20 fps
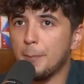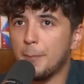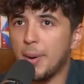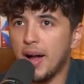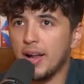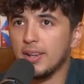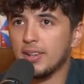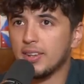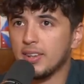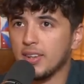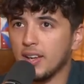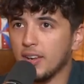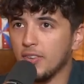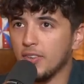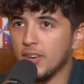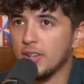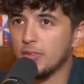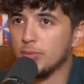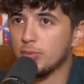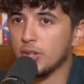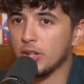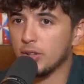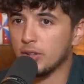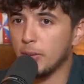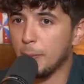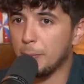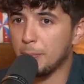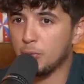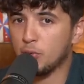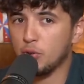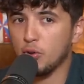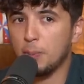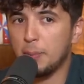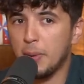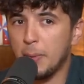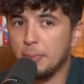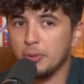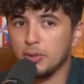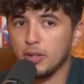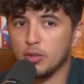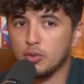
bad theory the, the two people